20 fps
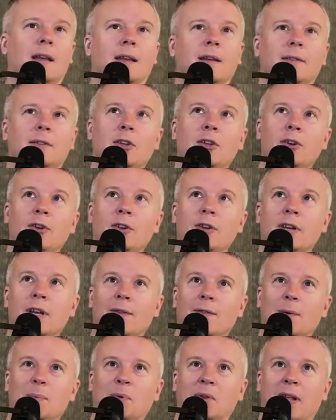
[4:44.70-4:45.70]
you
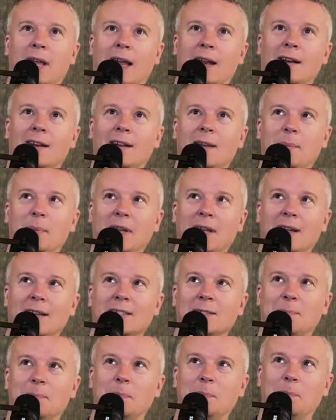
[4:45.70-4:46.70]
never plan on it being
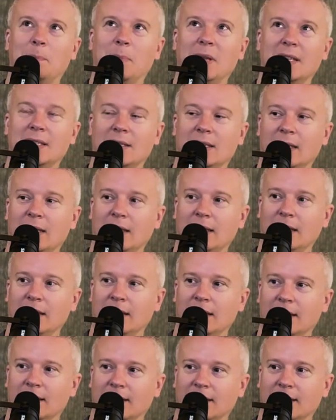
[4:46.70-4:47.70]
as
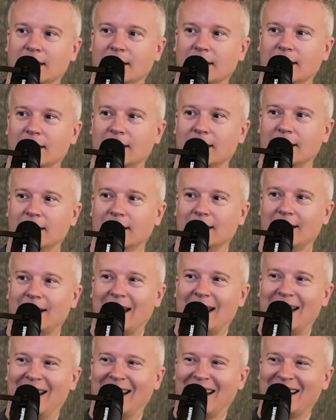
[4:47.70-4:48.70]
busy
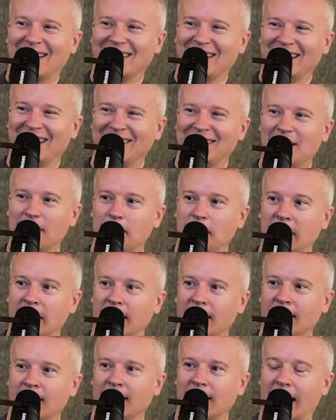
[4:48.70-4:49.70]
as it ends up
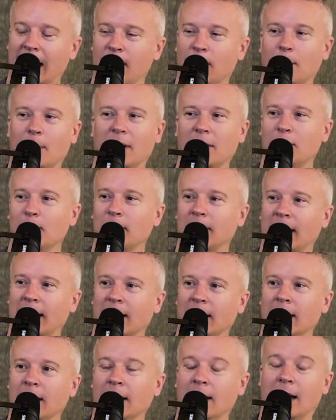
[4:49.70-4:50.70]
being. I don't know about you, but
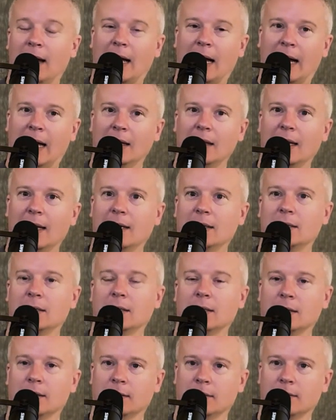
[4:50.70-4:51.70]
I like
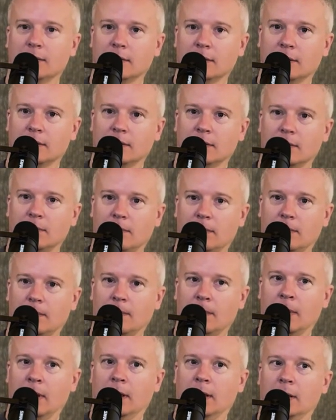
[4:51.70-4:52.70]
to
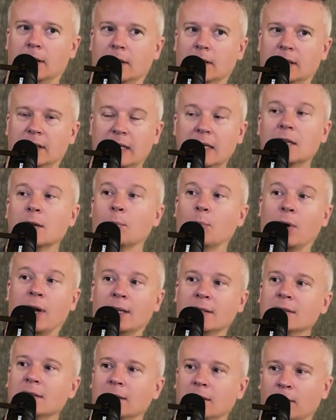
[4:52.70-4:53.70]

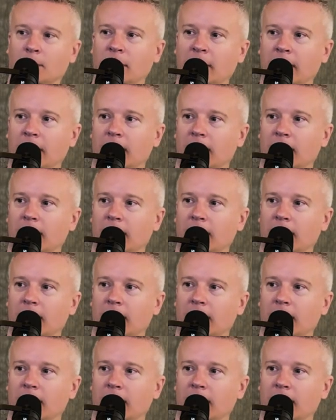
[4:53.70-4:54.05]
decompress a little bit.